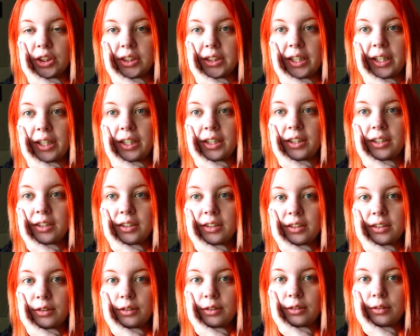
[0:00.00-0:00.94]
is, like,
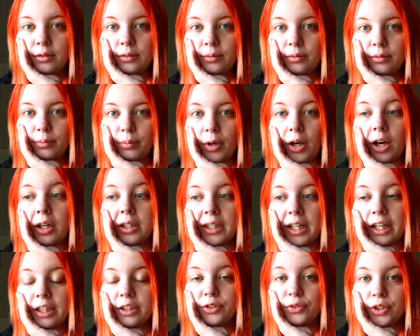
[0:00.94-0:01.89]

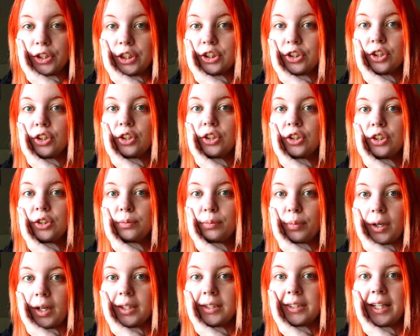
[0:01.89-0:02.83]
podcast research,
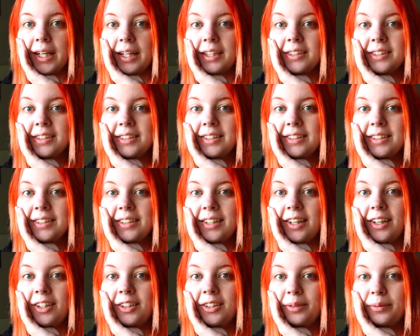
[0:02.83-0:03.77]
podcast
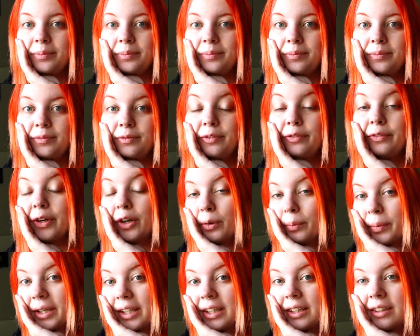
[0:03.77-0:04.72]

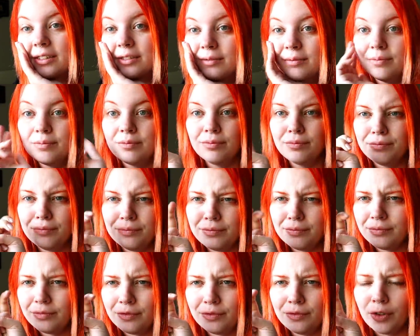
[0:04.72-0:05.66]
filming
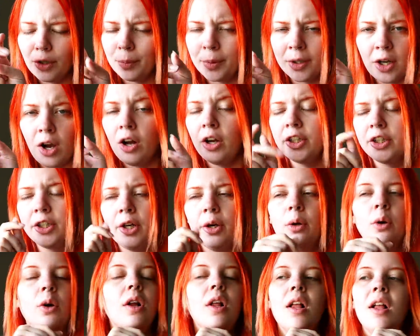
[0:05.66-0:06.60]

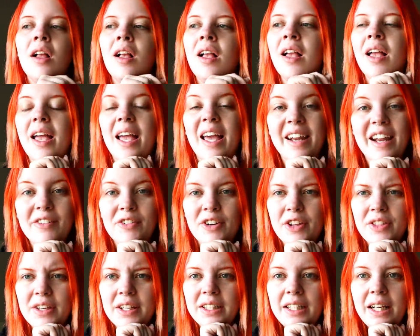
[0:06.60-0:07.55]
audio and
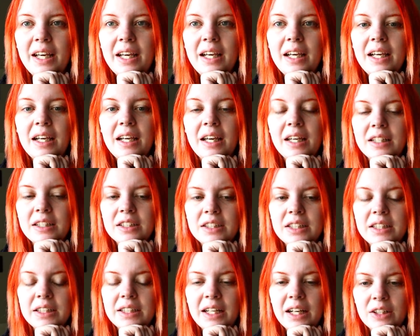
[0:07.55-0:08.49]
everything day, and
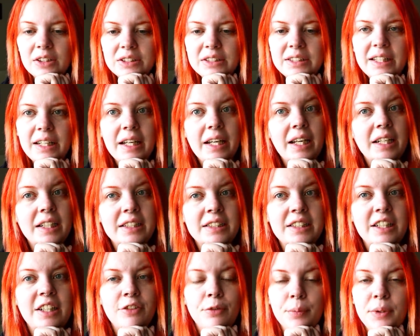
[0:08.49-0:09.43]
cleaning the house day, and
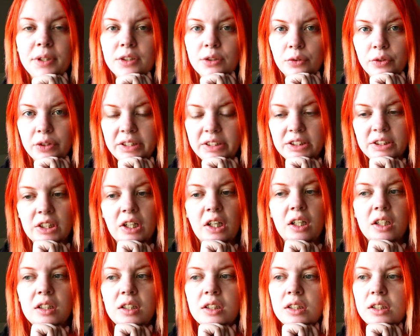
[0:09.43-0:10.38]
this day for me to
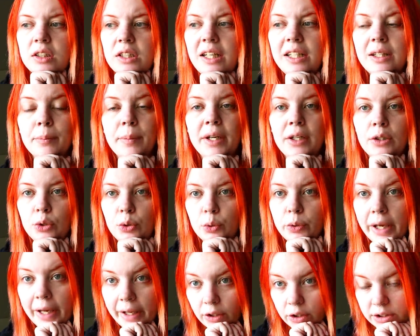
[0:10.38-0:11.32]
restock, like, make
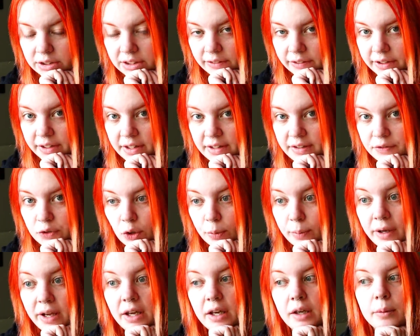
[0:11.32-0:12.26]
new candles and everything for
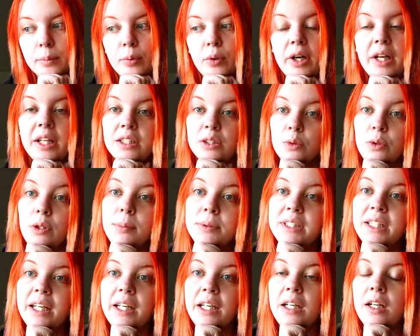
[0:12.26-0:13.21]
my brand's
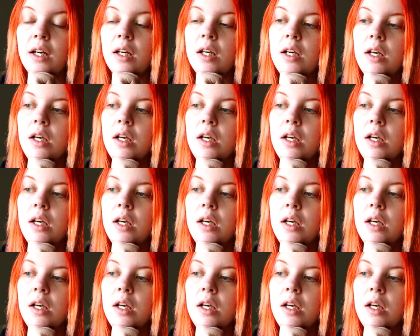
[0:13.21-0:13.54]
website.